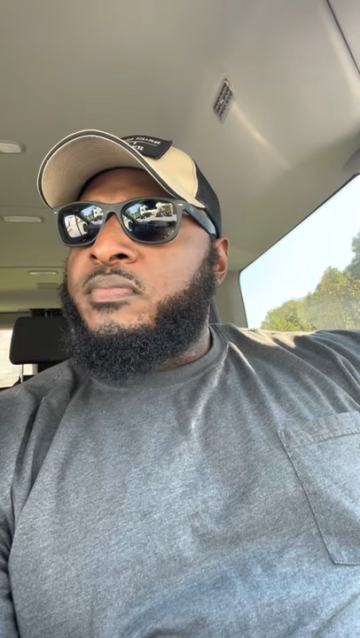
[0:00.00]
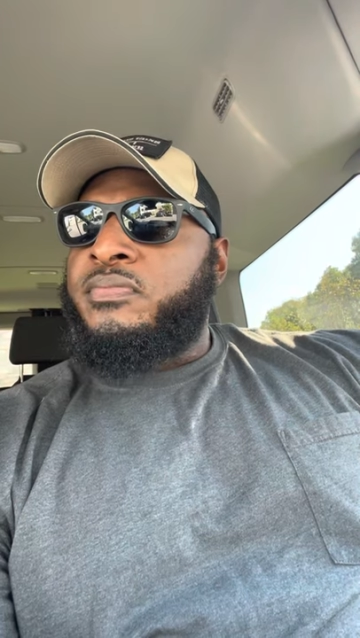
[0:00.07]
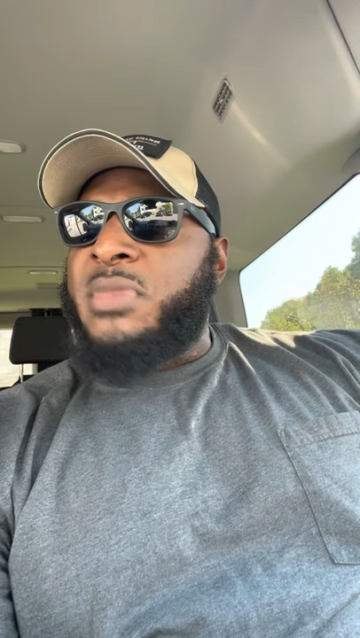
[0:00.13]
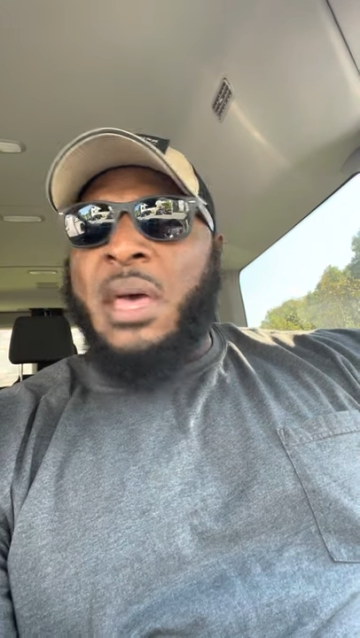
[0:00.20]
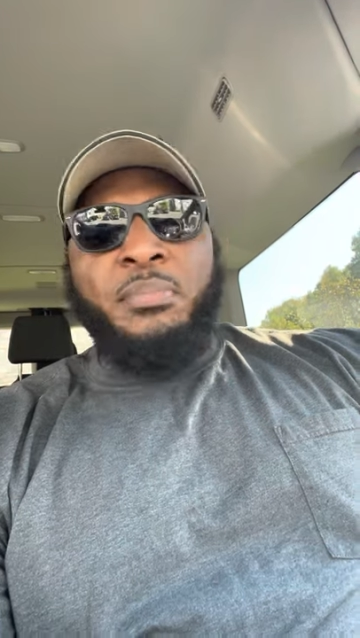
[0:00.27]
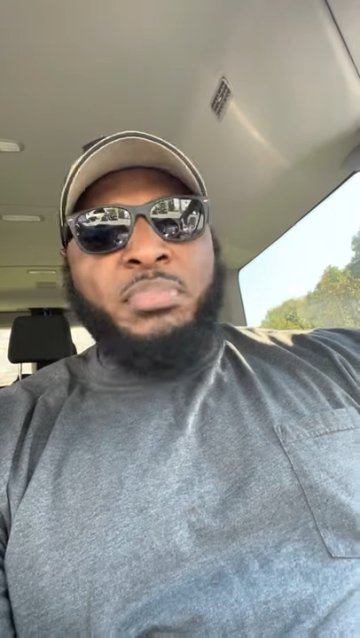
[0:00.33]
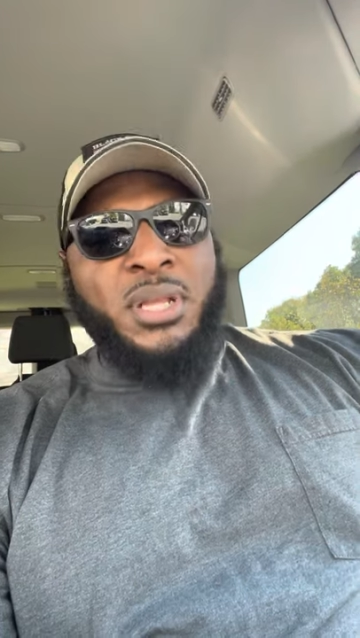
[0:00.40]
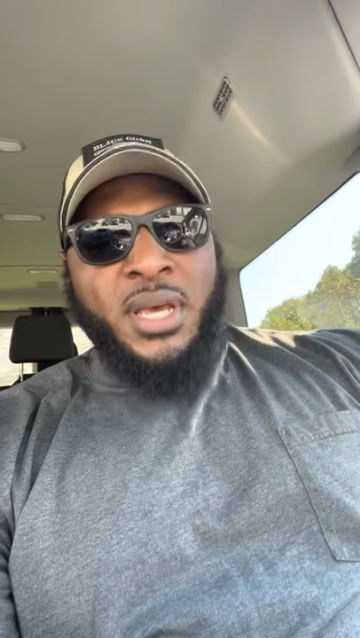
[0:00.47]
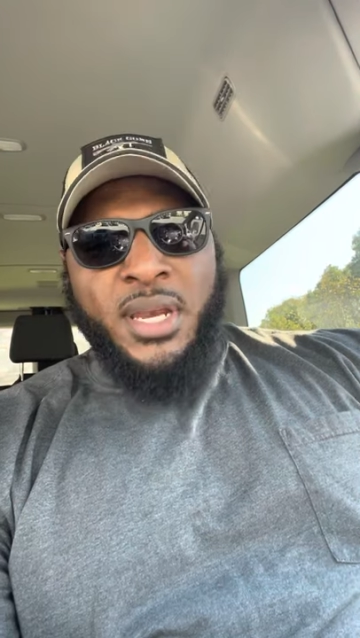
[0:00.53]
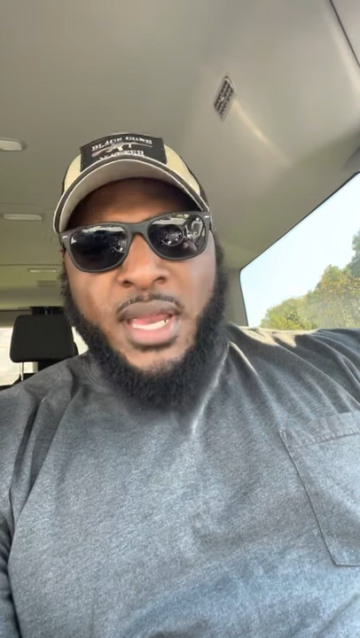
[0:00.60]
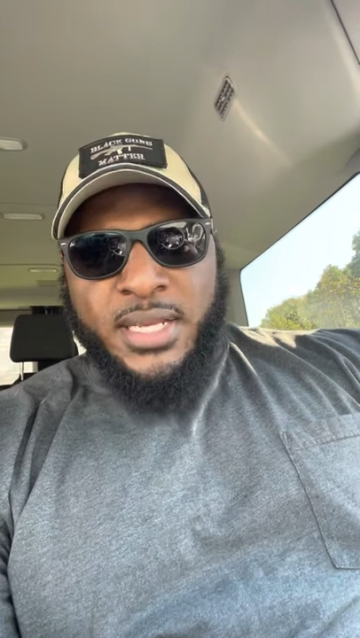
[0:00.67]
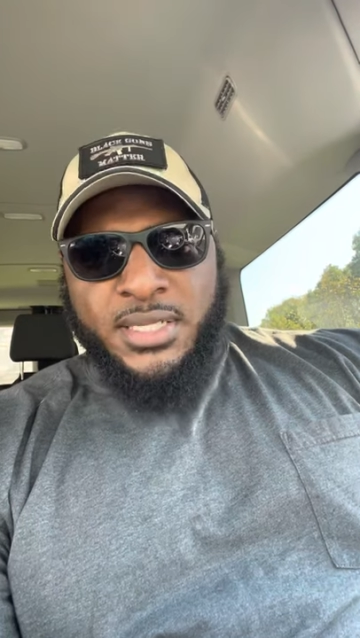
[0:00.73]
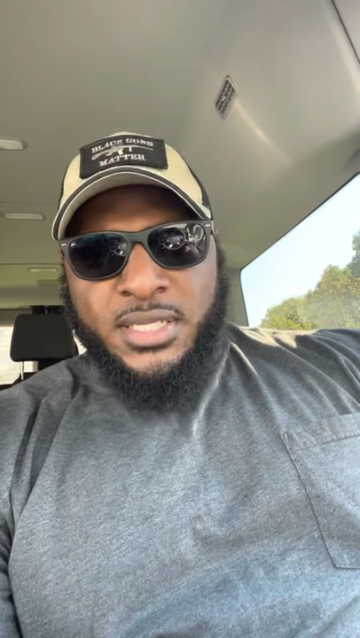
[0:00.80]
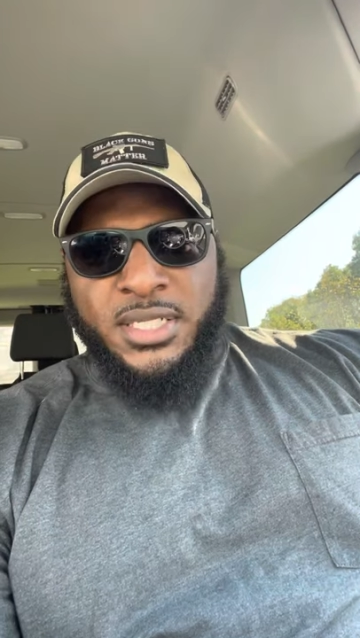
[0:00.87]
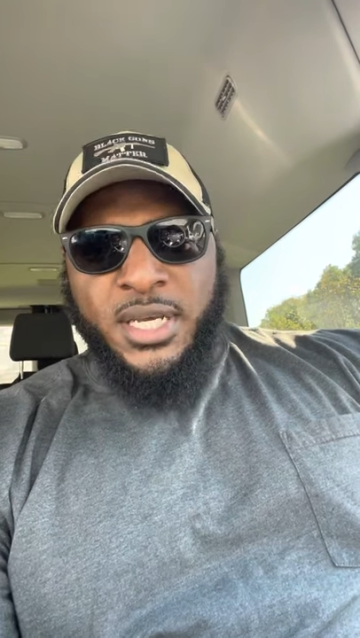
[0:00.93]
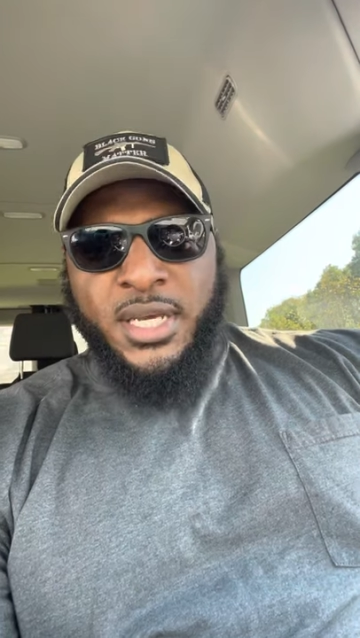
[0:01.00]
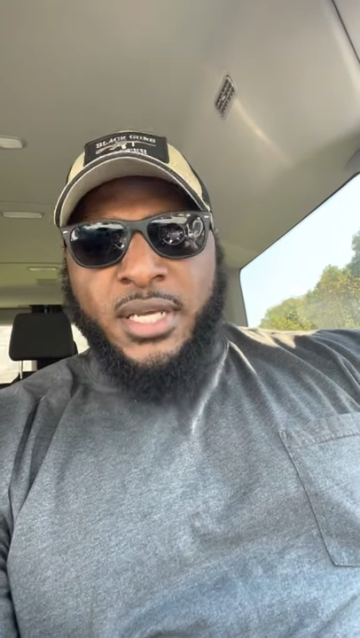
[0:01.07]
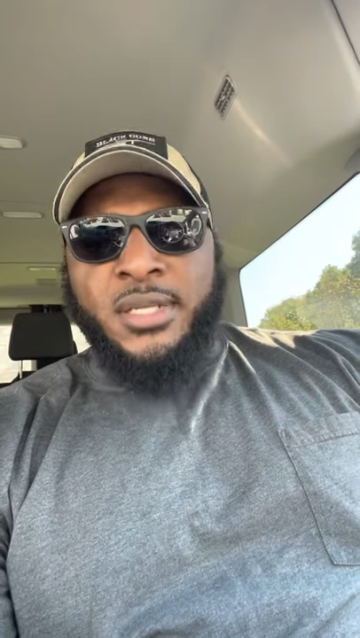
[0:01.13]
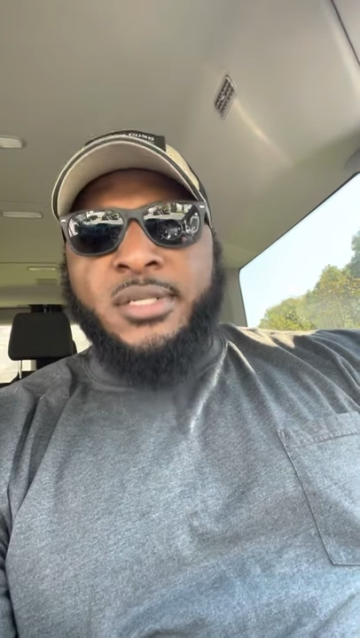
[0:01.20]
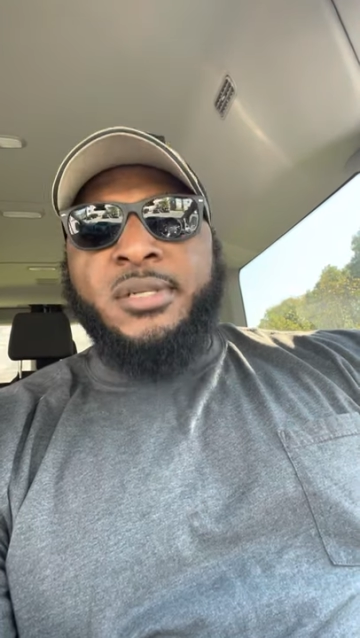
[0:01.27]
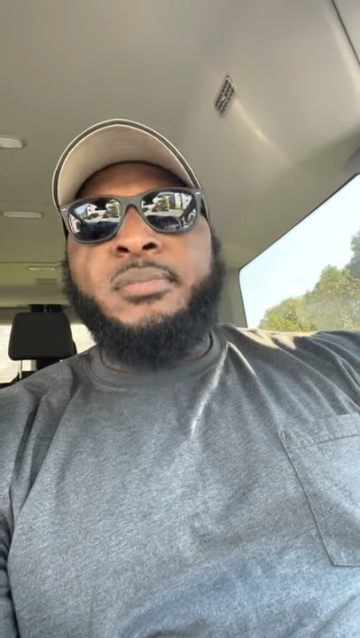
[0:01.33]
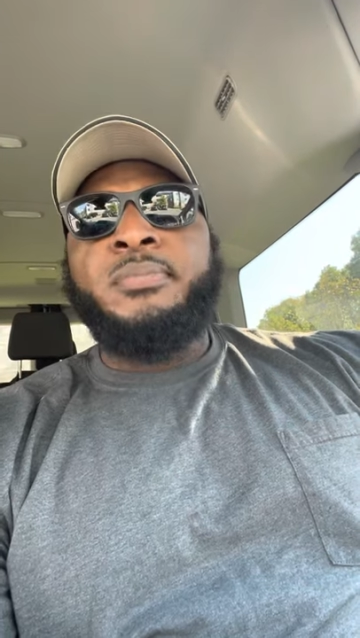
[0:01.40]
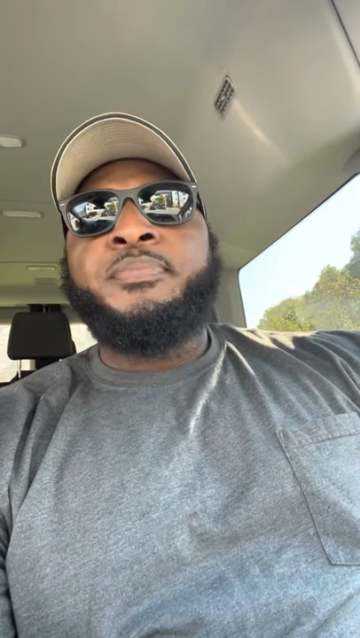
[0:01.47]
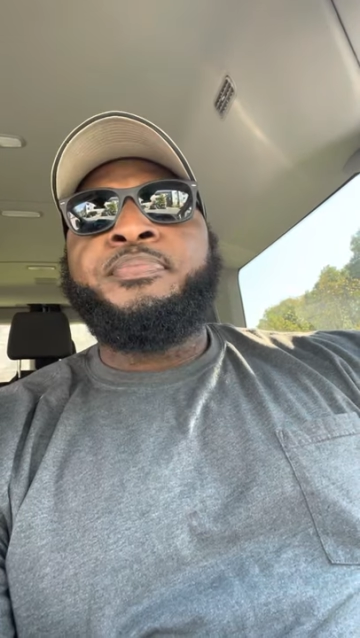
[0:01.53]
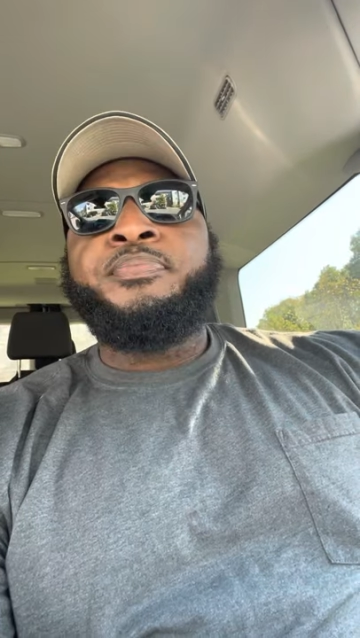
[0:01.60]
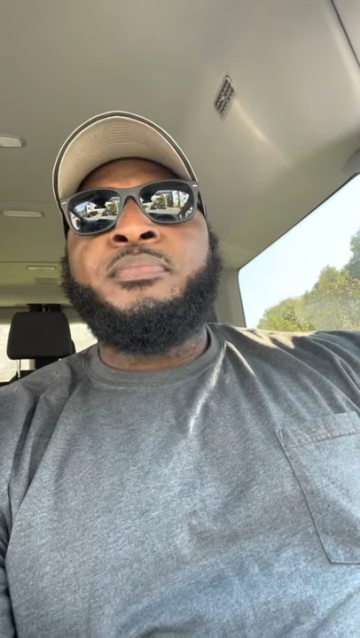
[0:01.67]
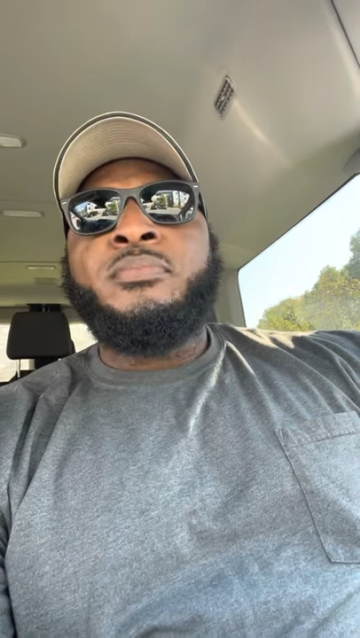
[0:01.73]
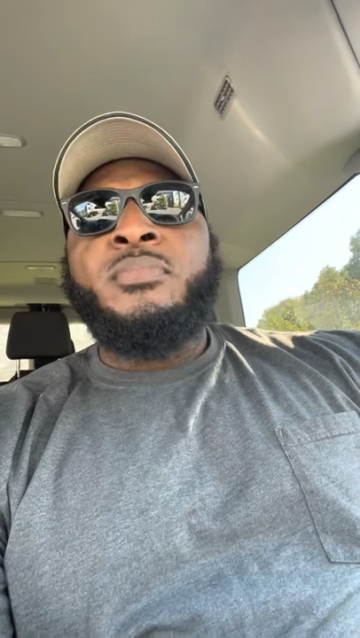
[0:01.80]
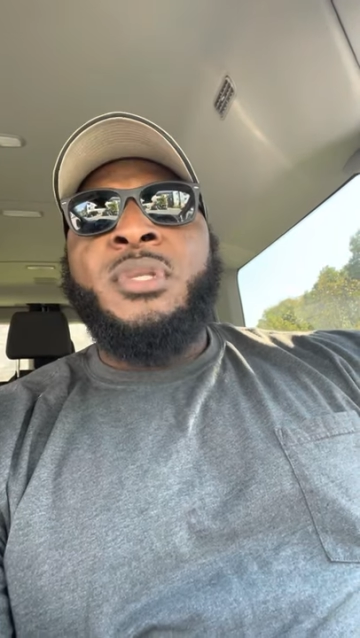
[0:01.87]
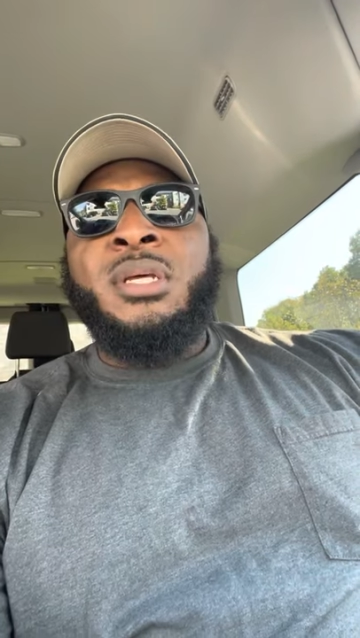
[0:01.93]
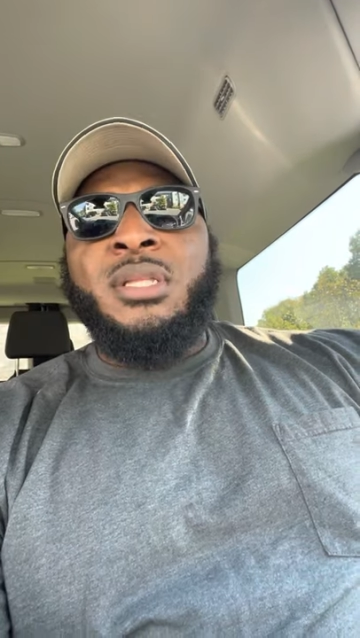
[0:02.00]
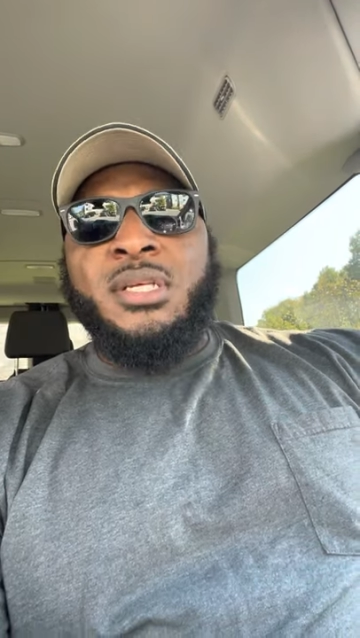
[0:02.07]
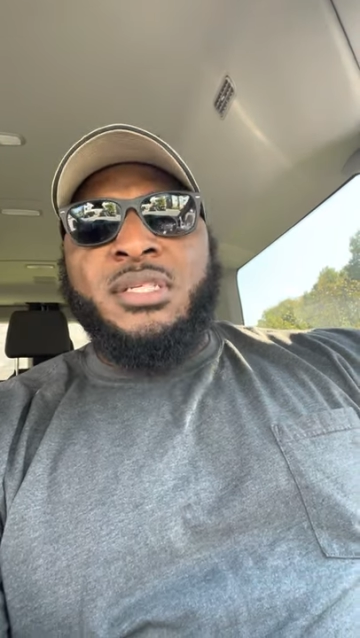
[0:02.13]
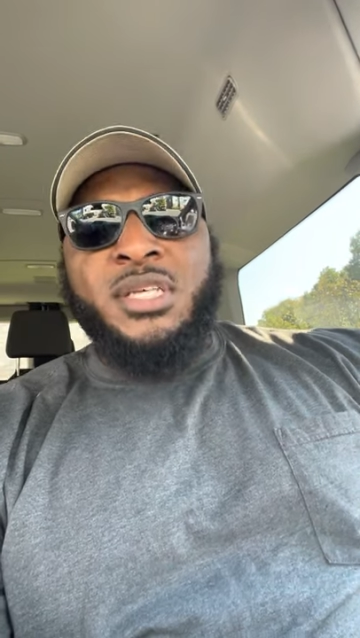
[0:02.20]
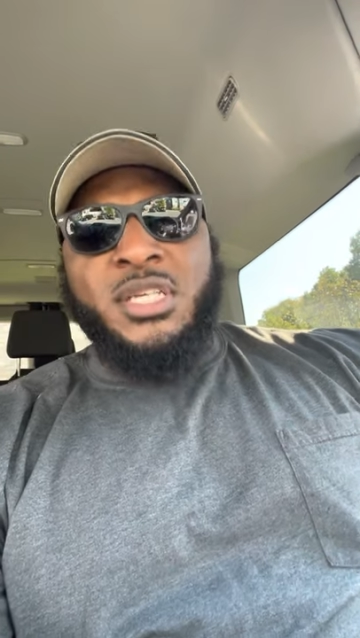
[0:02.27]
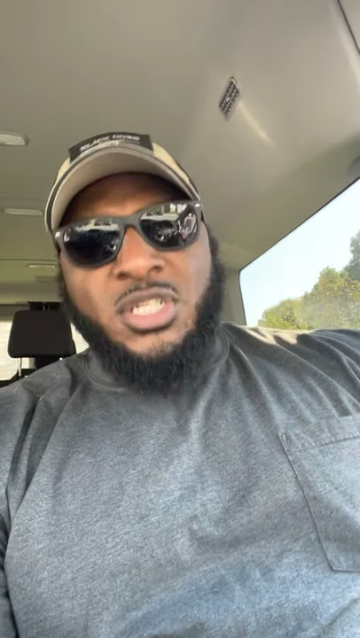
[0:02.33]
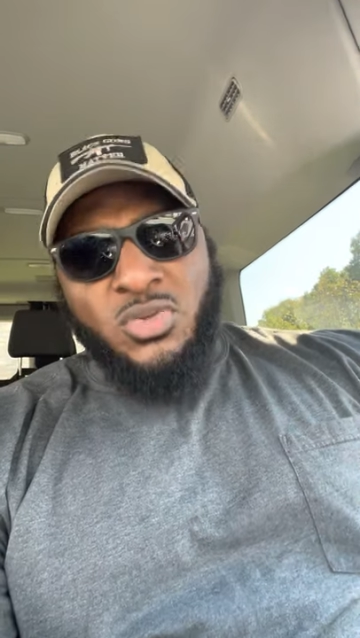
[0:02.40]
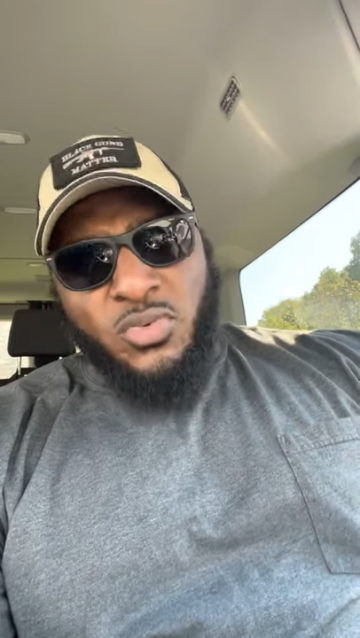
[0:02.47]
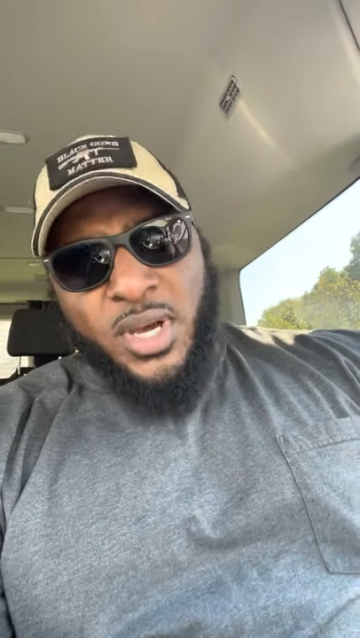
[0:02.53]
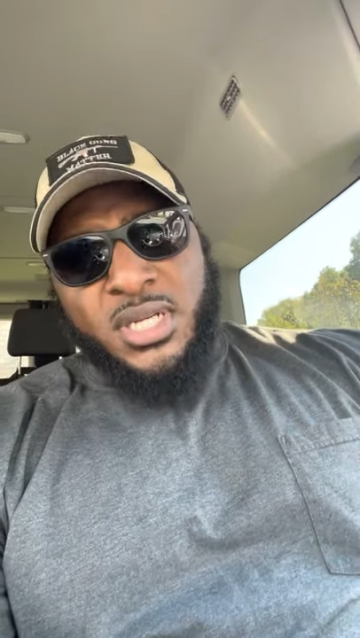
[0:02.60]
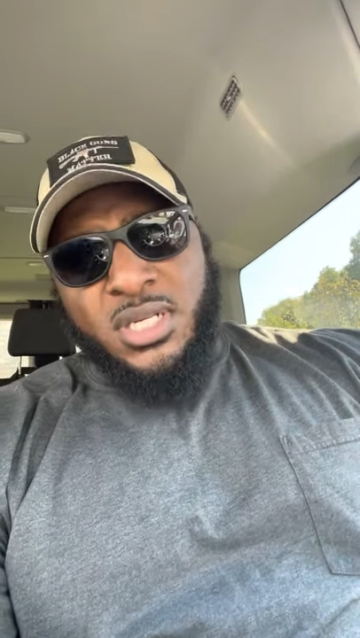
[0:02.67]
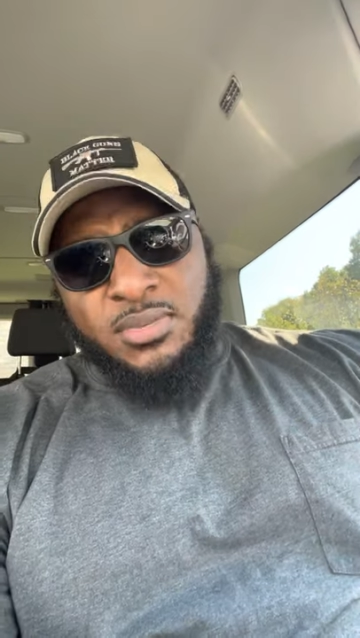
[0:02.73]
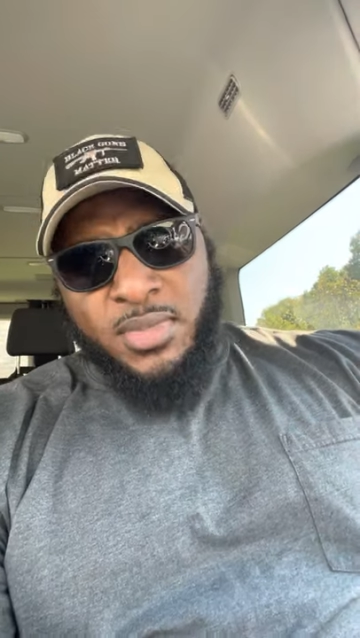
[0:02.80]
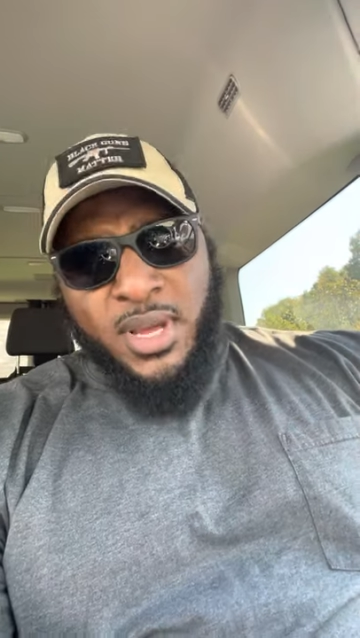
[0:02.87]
That plan hasn't changed. The situation